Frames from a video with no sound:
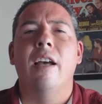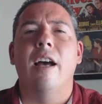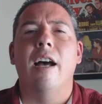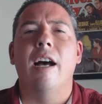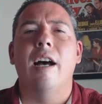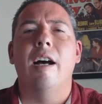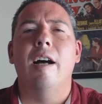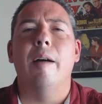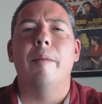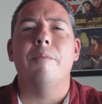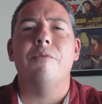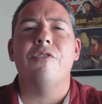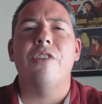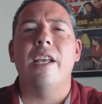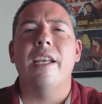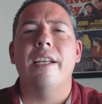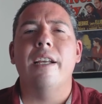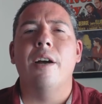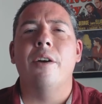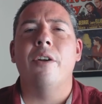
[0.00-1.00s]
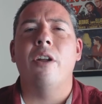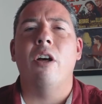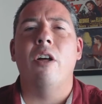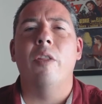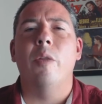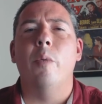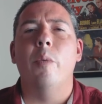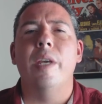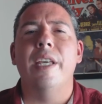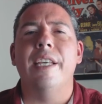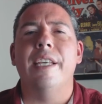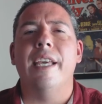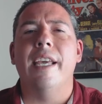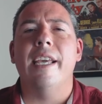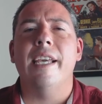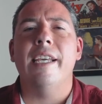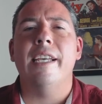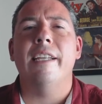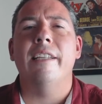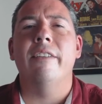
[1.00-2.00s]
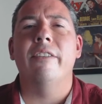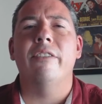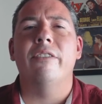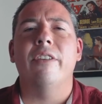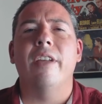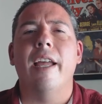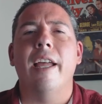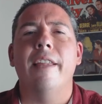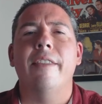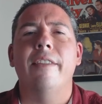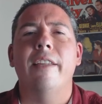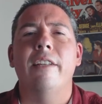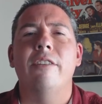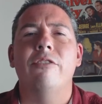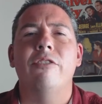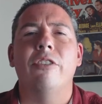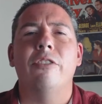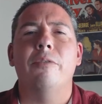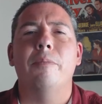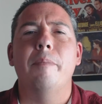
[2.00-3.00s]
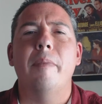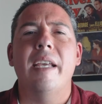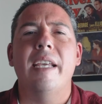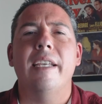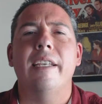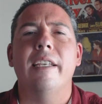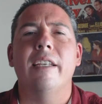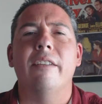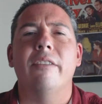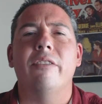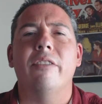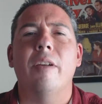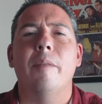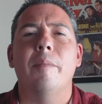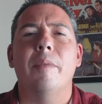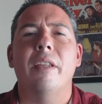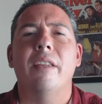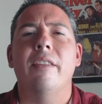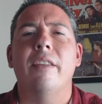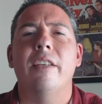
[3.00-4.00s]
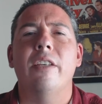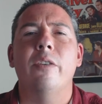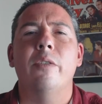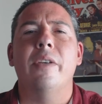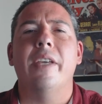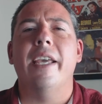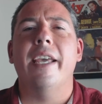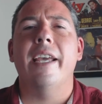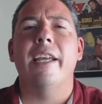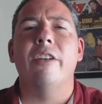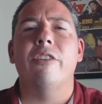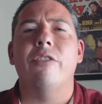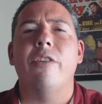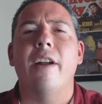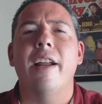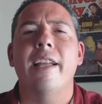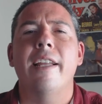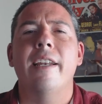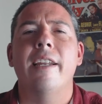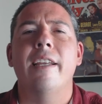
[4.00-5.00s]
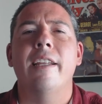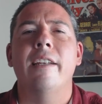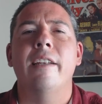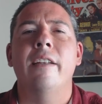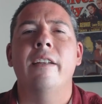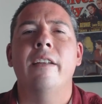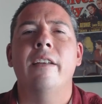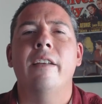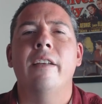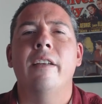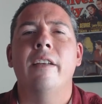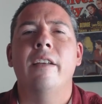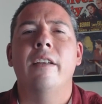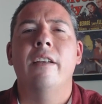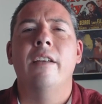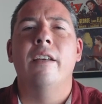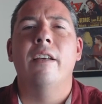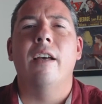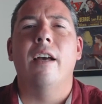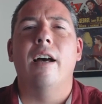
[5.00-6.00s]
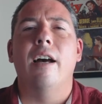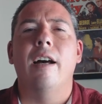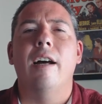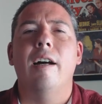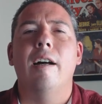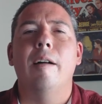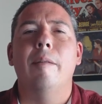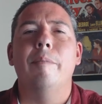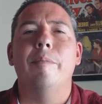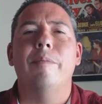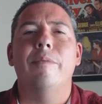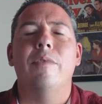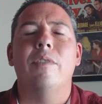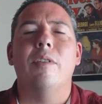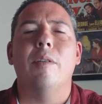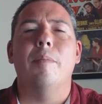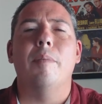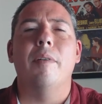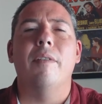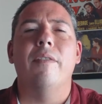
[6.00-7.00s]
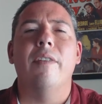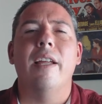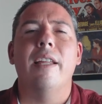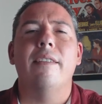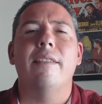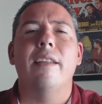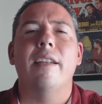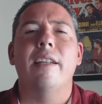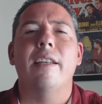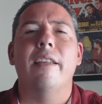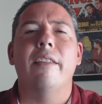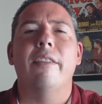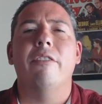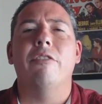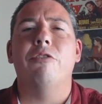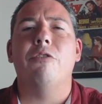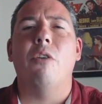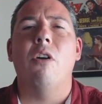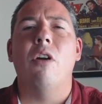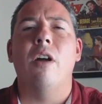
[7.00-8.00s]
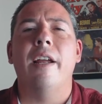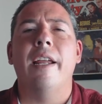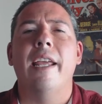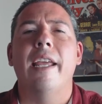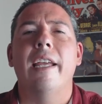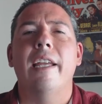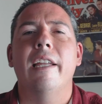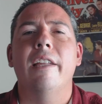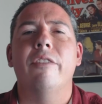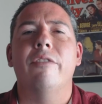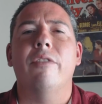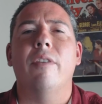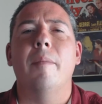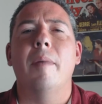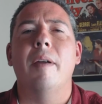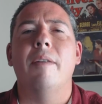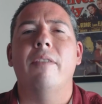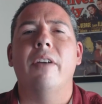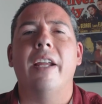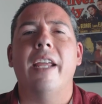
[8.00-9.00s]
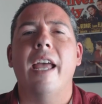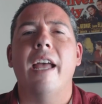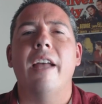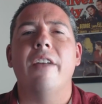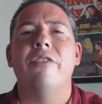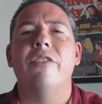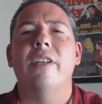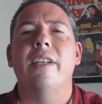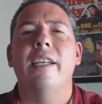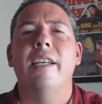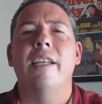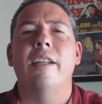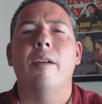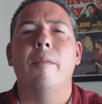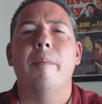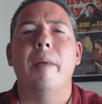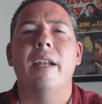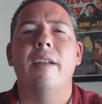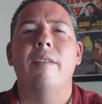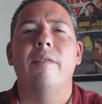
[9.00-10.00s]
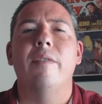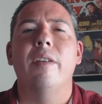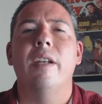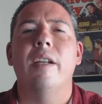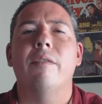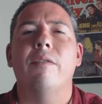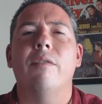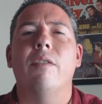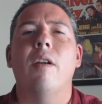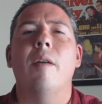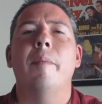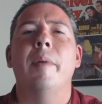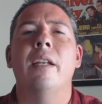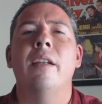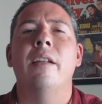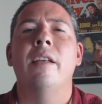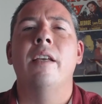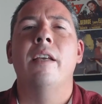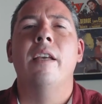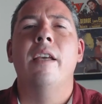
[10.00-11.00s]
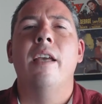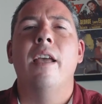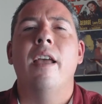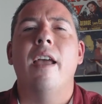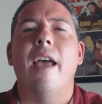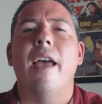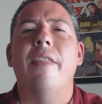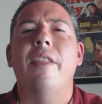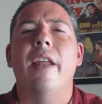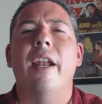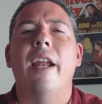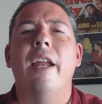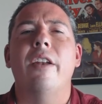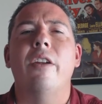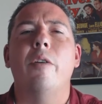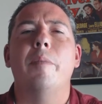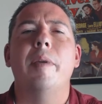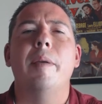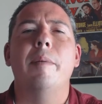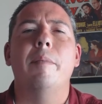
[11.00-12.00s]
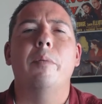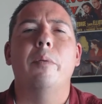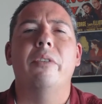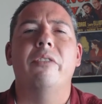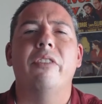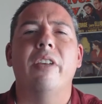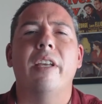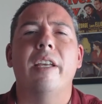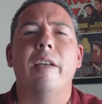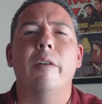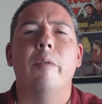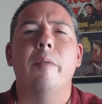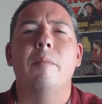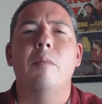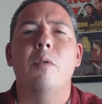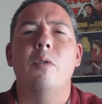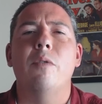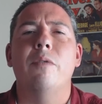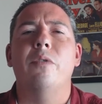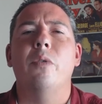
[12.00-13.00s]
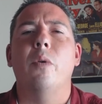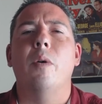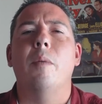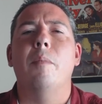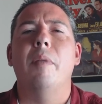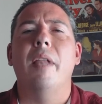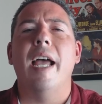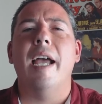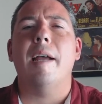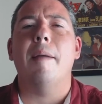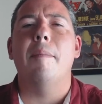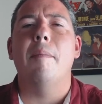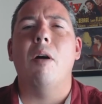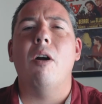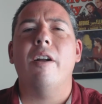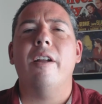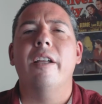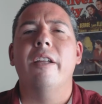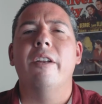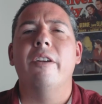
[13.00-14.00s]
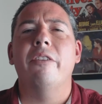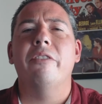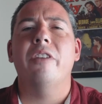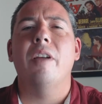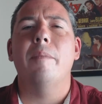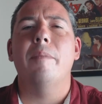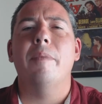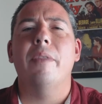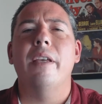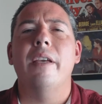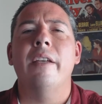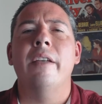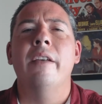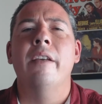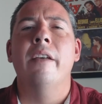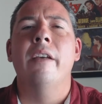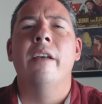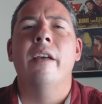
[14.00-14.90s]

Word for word: um, shake out all the weak hands, and then just make it something that you can't trade in um, to prevent any of the strong hands from ever cashing in or benefiting from it. And then I know people would say it would move to a black market or something.